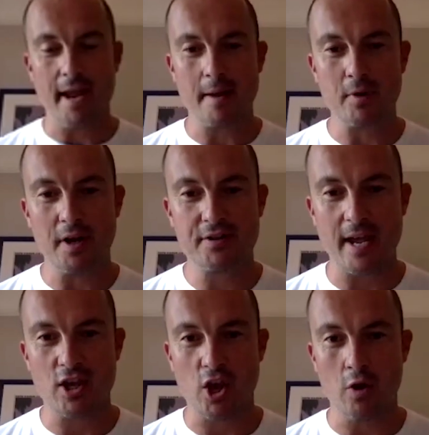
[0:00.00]
I'm going to
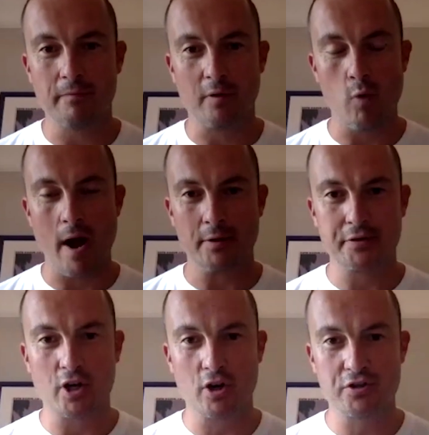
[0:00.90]
take you from Wales
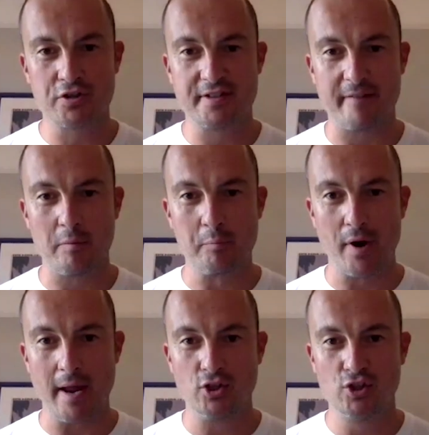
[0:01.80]
across the Severn
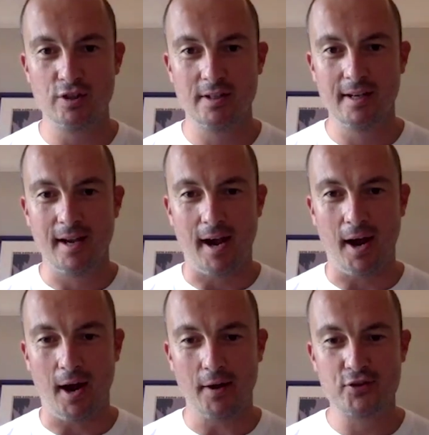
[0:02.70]
Bridge
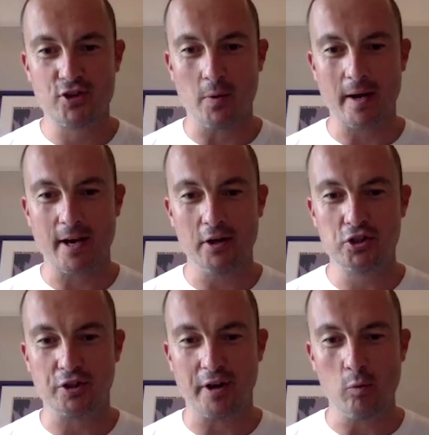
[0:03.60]
to a
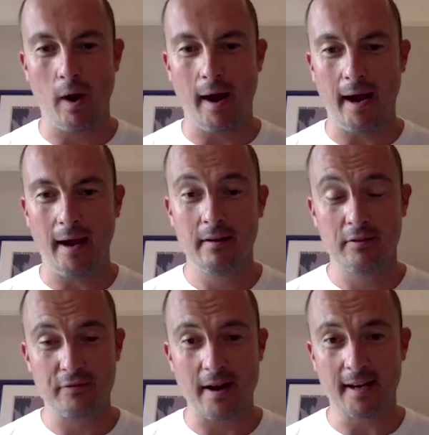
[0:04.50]
country where,
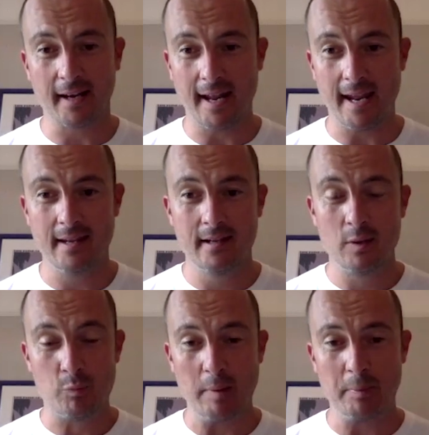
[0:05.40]
frankly,
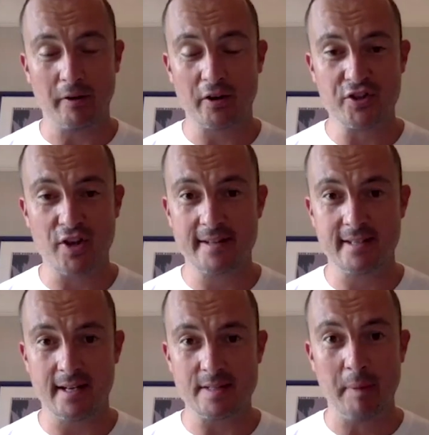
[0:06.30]
people are
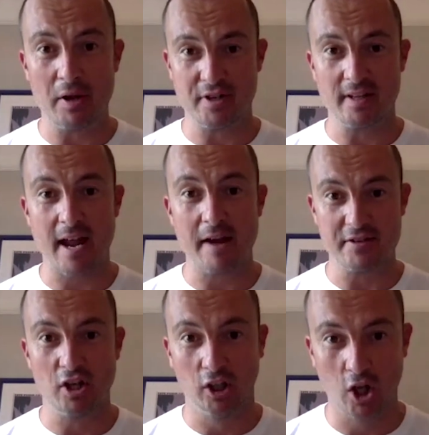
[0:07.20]
excited. It's buzzing. There is
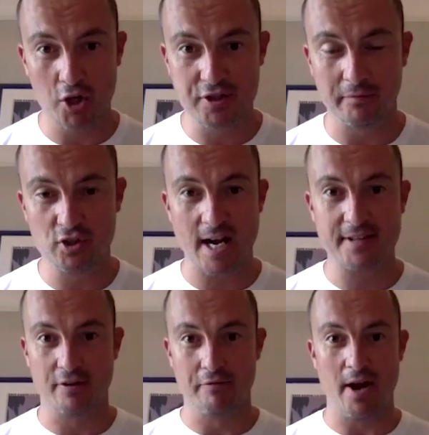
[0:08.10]
a lot of
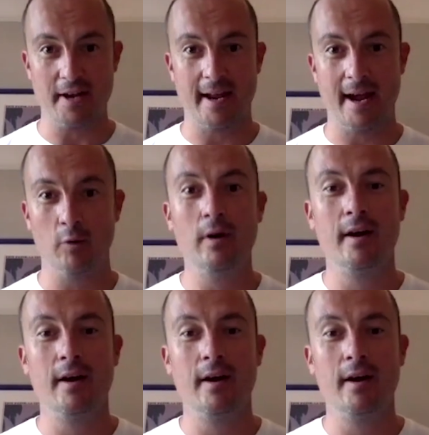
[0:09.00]
chatter right now.